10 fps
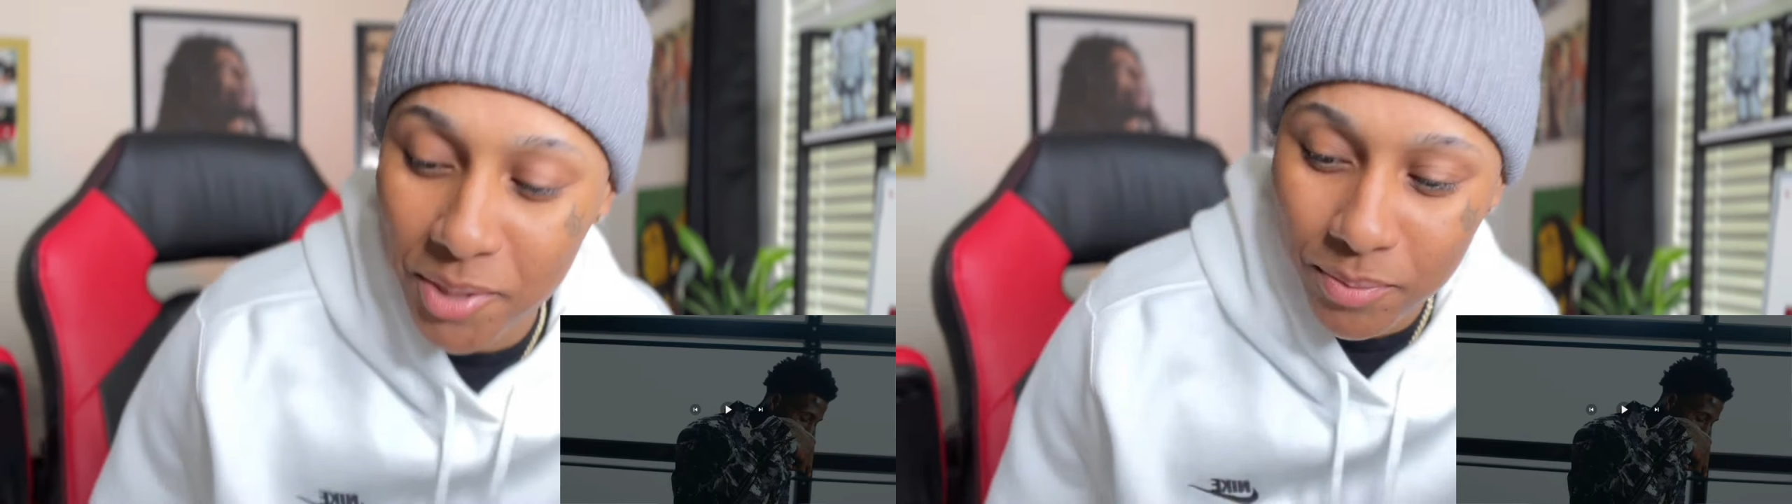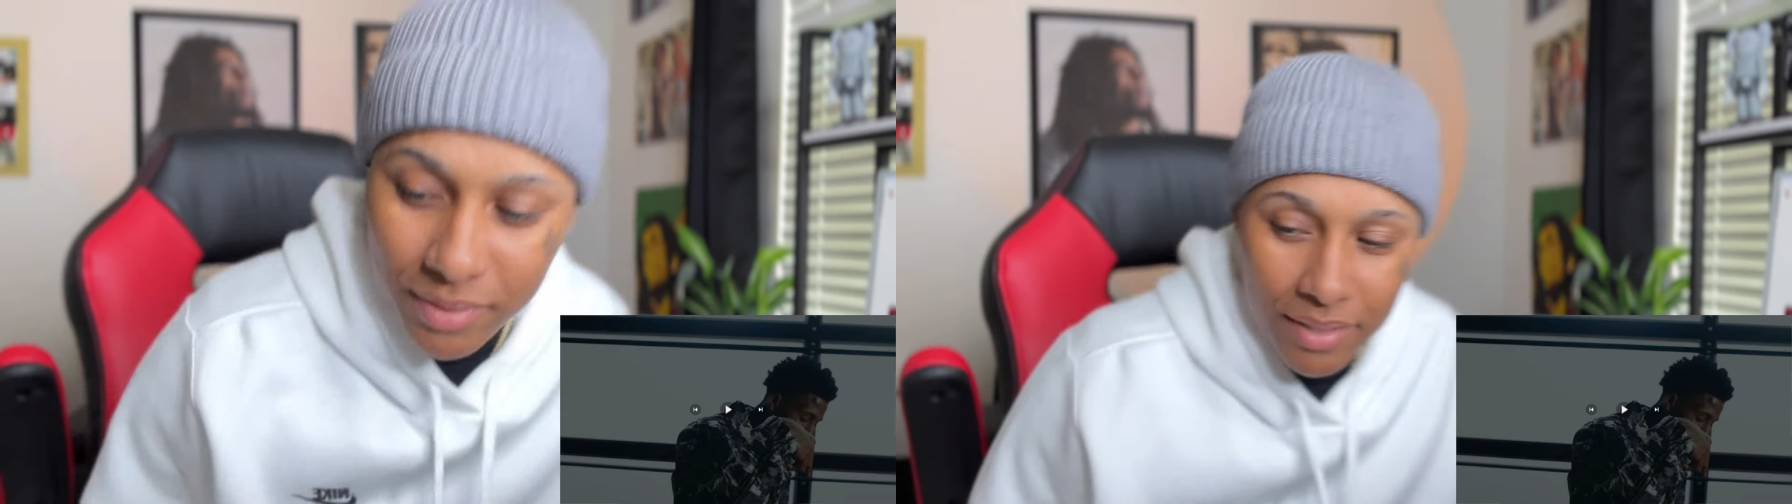
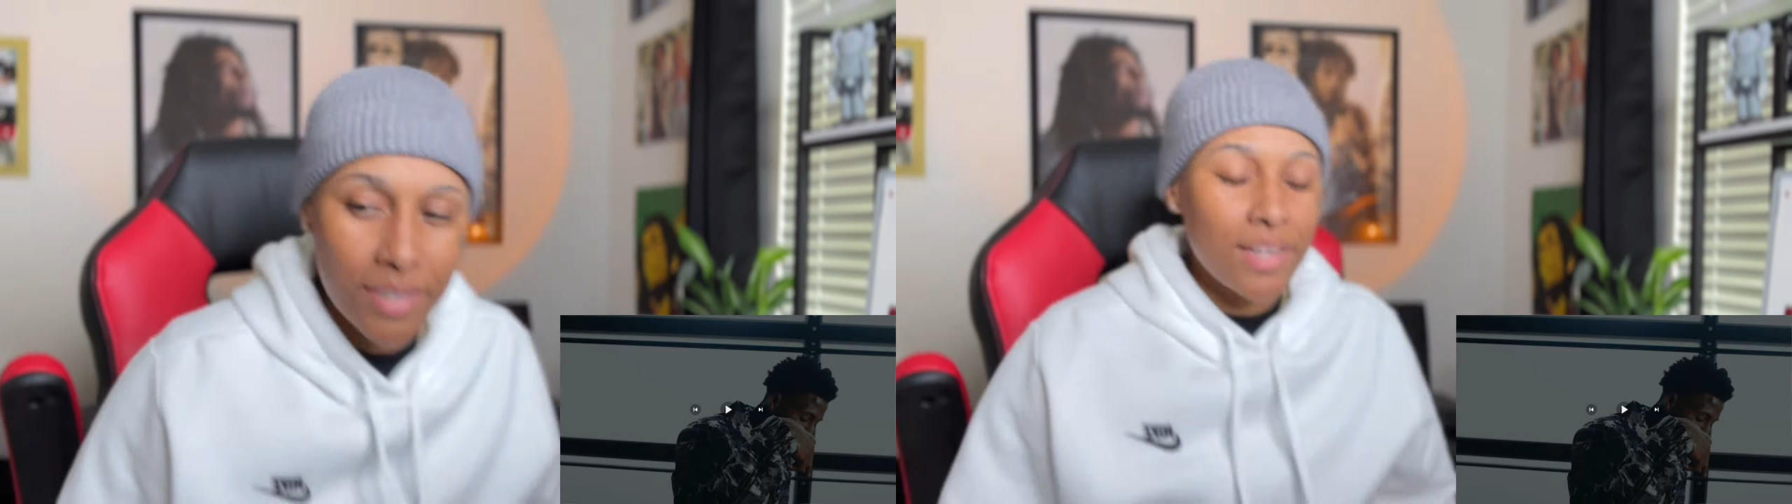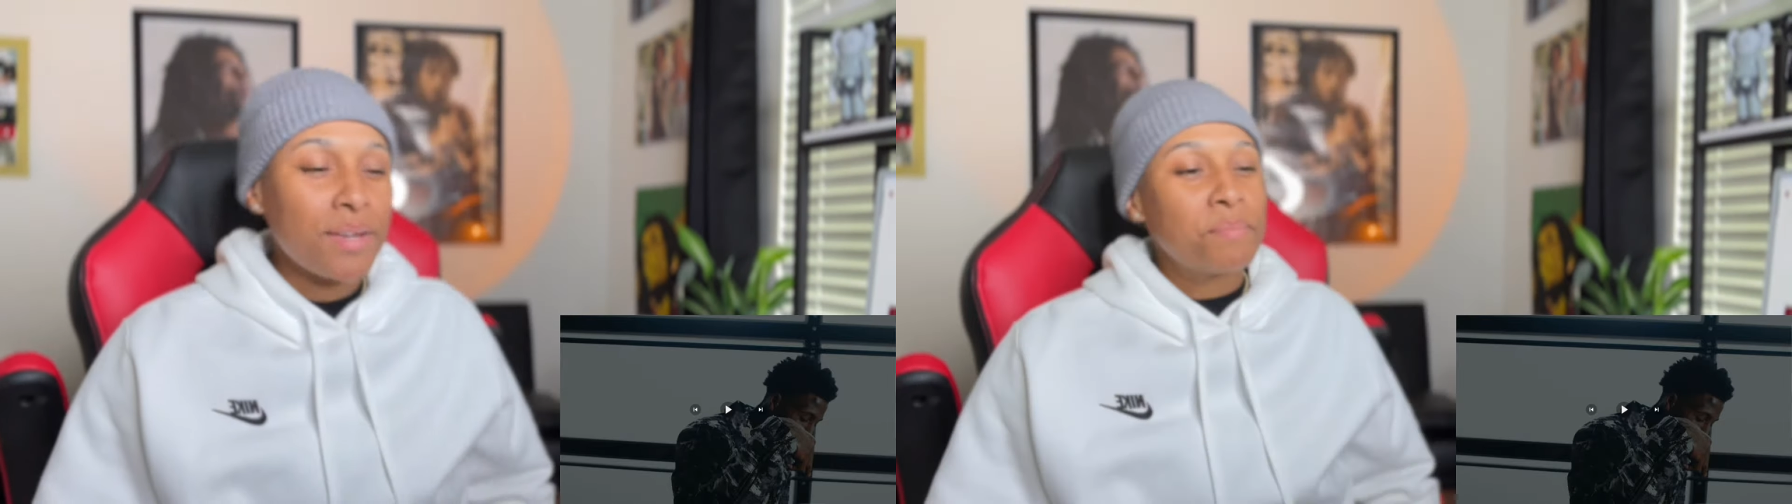one,
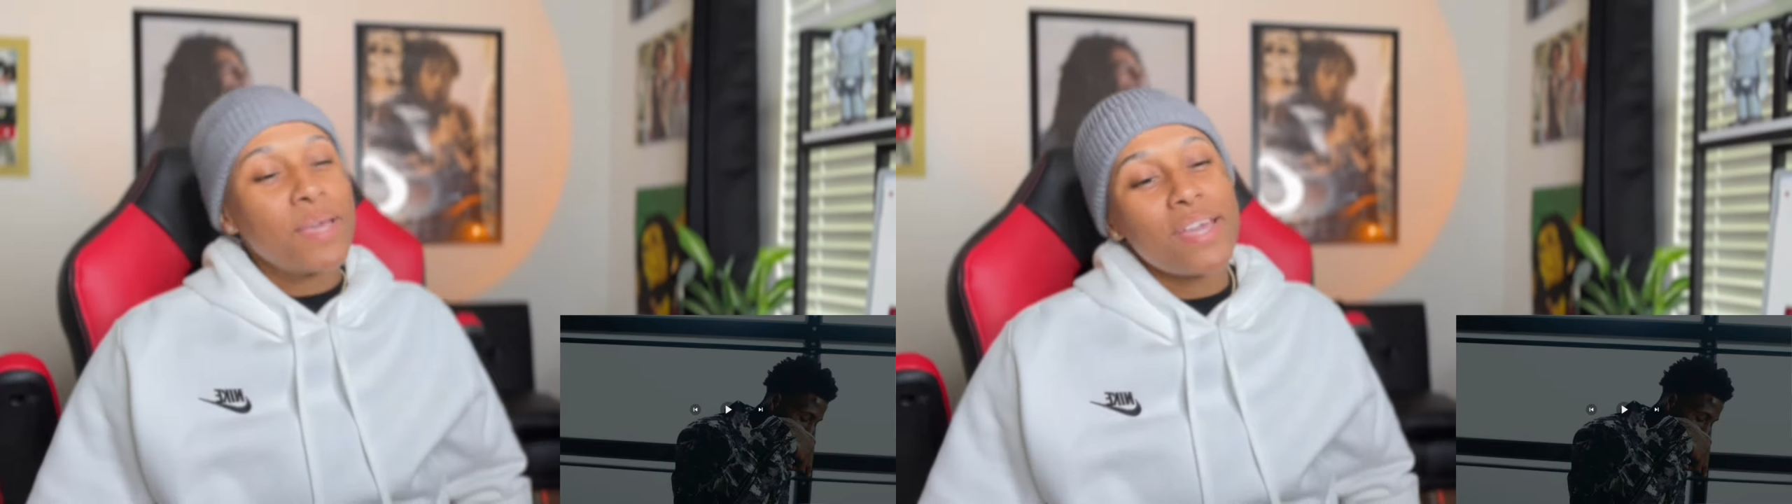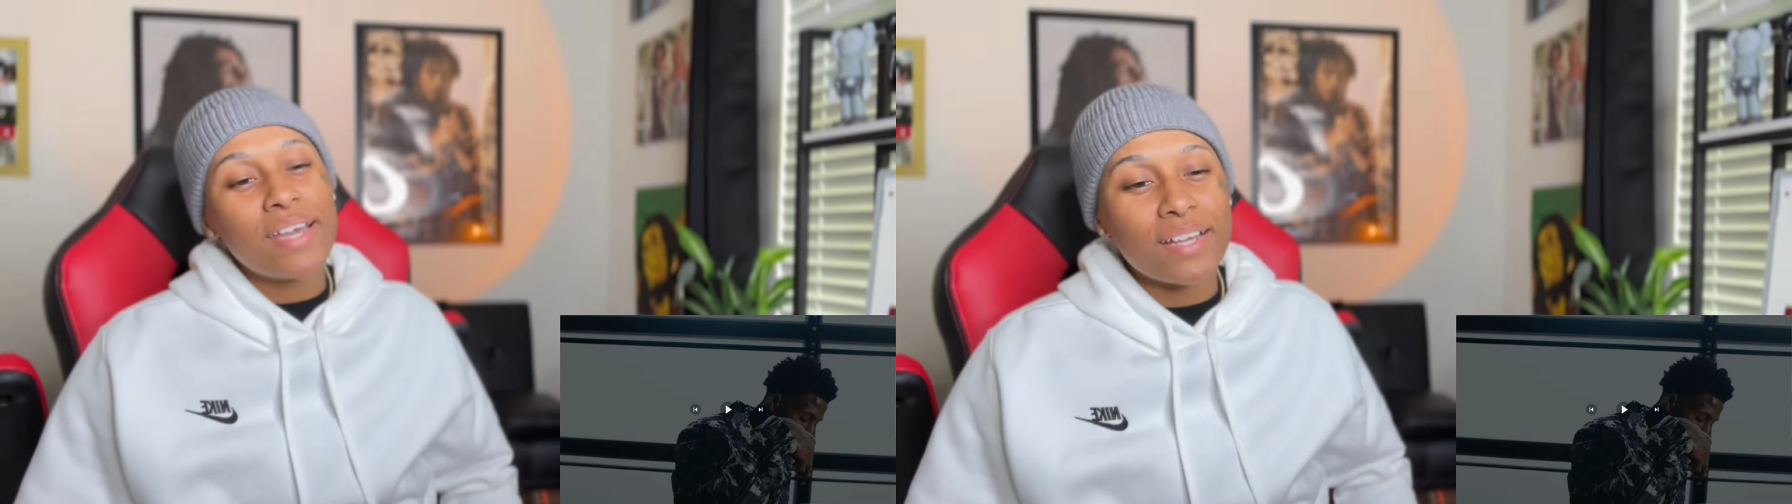
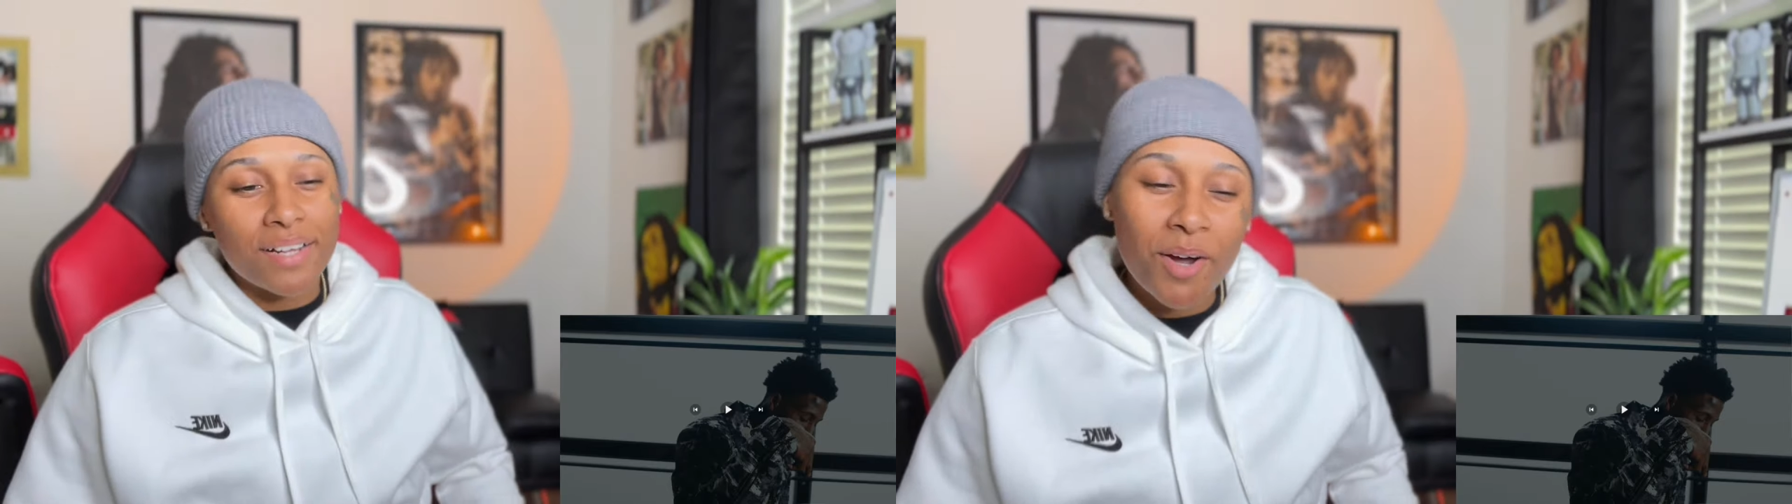man.